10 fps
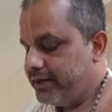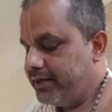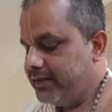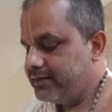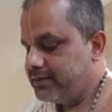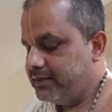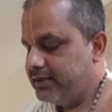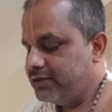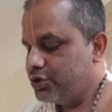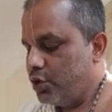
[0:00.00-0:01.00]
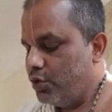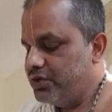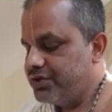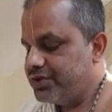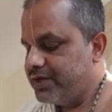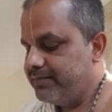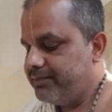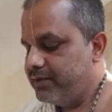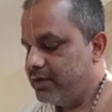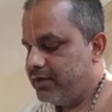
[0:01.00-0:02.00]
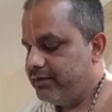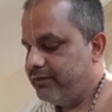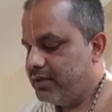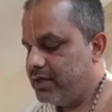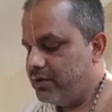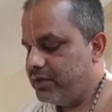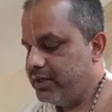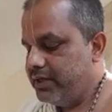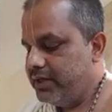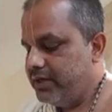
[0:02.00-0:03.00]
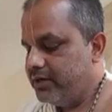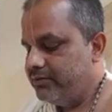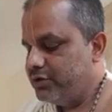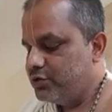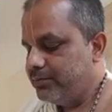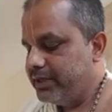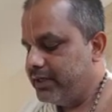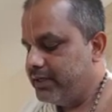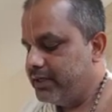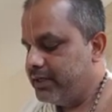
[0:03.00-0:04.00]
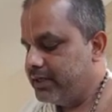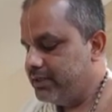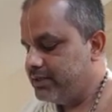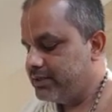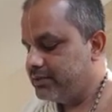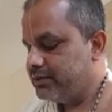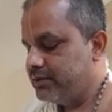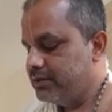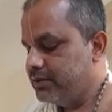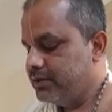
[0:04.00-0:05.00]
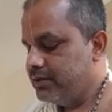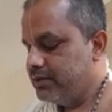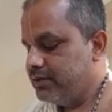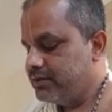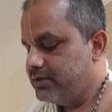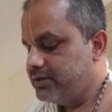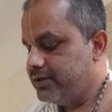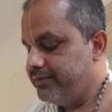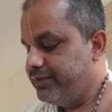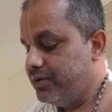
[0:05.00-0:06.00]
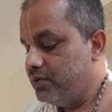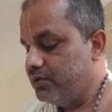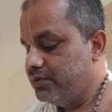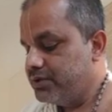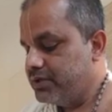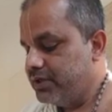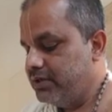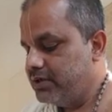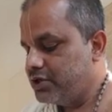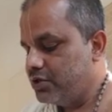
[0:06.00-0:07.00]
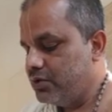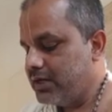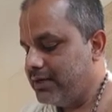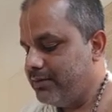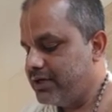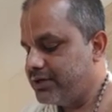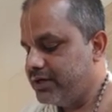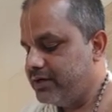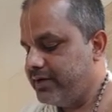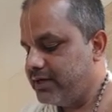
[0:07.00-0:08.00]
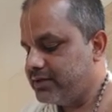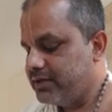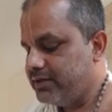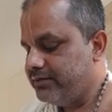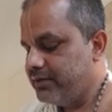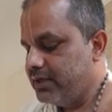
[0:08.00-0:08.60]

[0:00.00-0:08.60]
takes its own shape without the aid of the superior intelligence. This is refused in the shloka by Srila Vyasadeva.